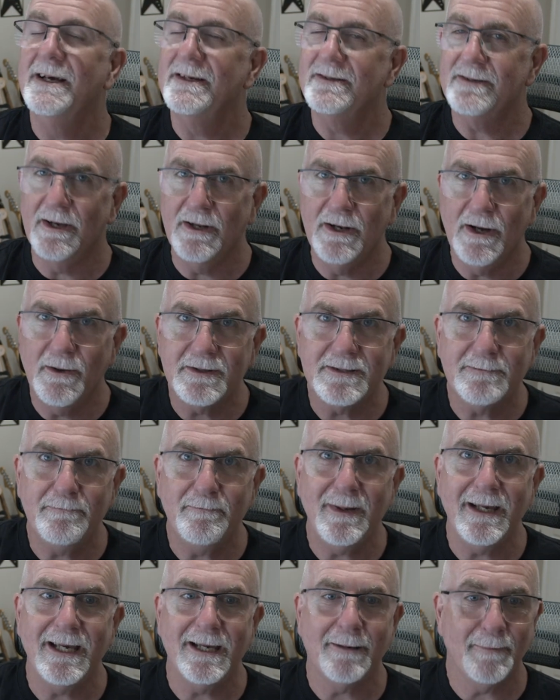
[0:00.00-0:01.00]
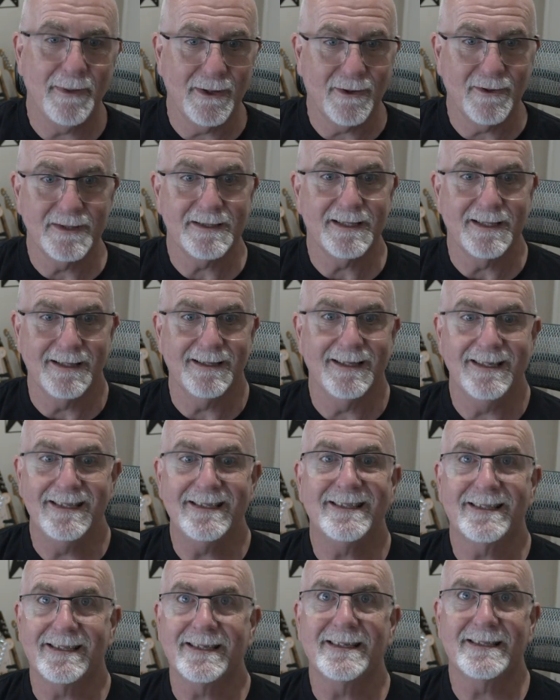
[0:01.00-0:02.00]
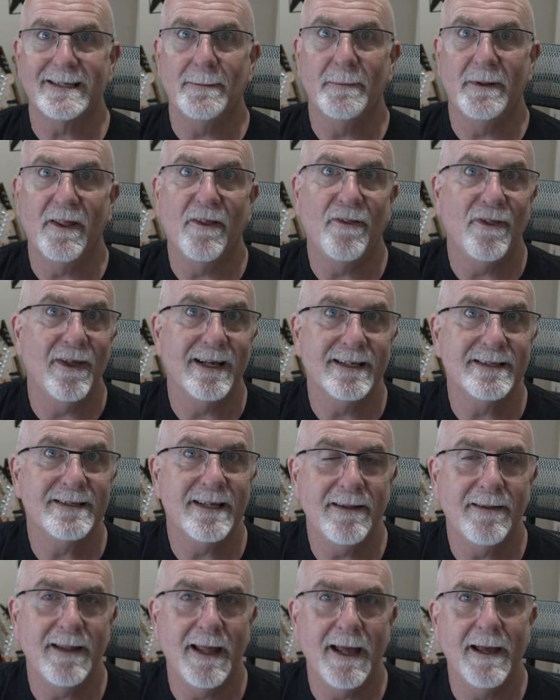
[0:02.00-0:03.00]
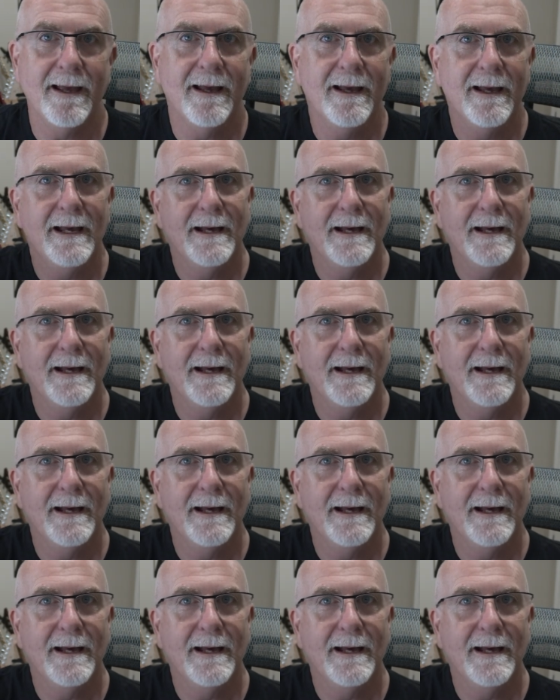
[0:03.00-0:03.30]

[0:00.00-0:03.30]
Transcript: So you know it's big because it lists some of the things in there.